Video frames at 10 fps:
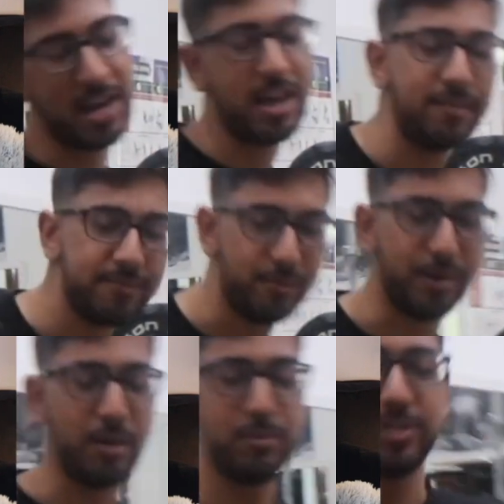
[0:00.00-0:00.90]

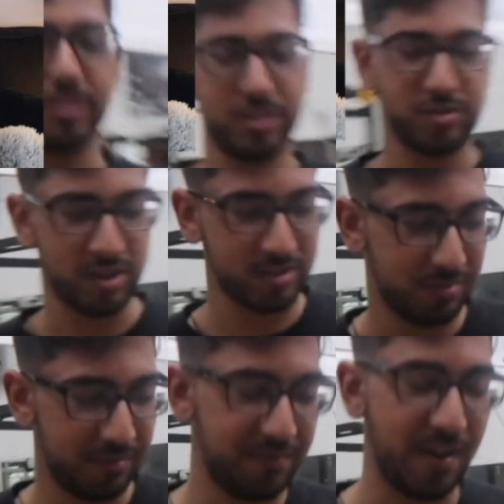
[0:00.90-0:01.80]
tens. Yeah. yeah. which
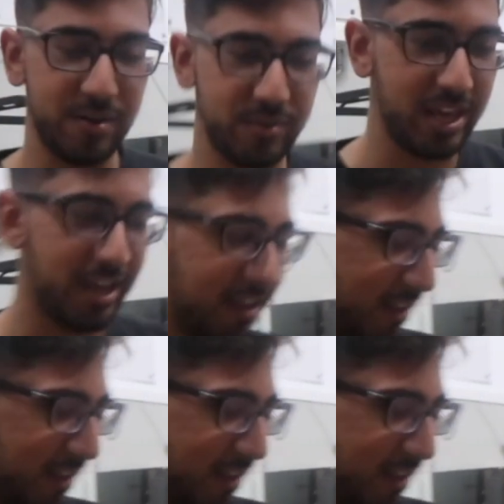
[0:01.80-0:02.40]
plus the bar is